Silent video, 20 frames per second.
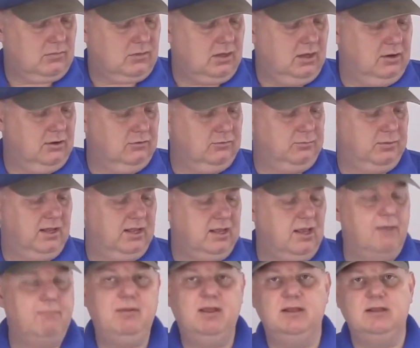There's plenty
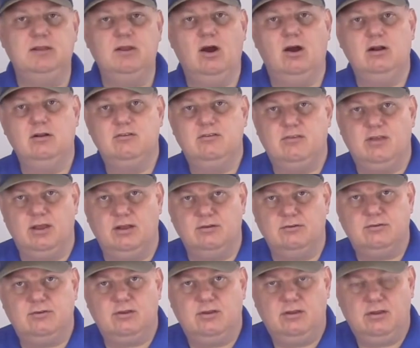of them at yard
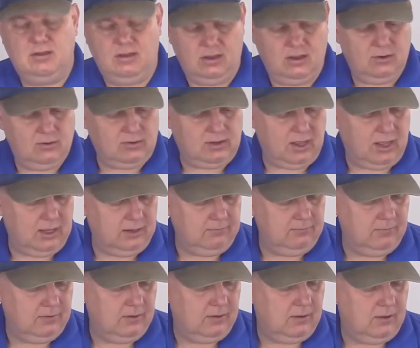sales. Okay.
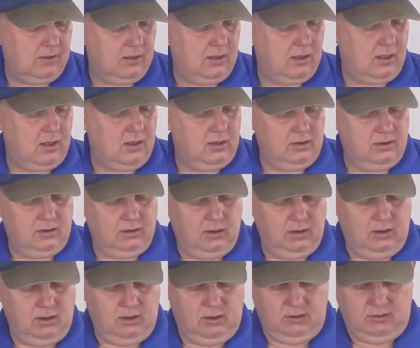
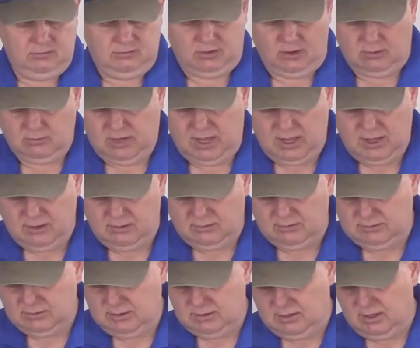So
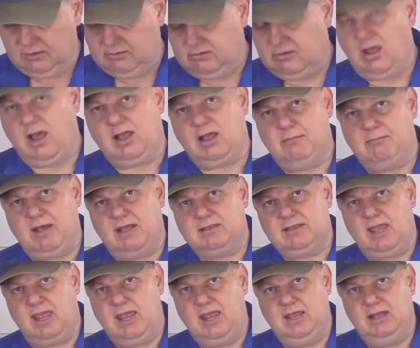now let's talk about
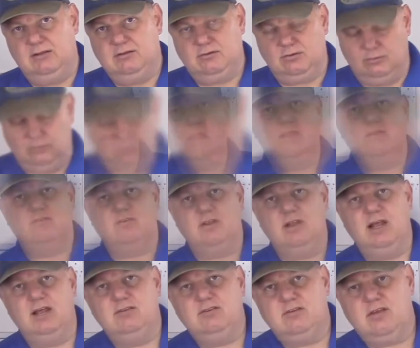
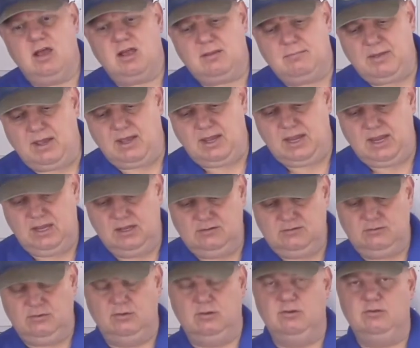
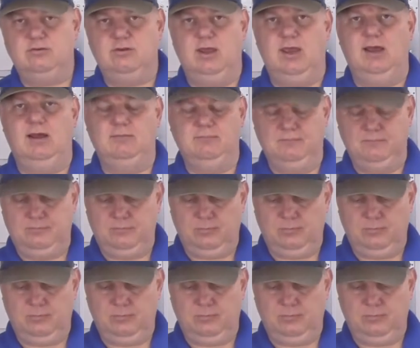hand tools now.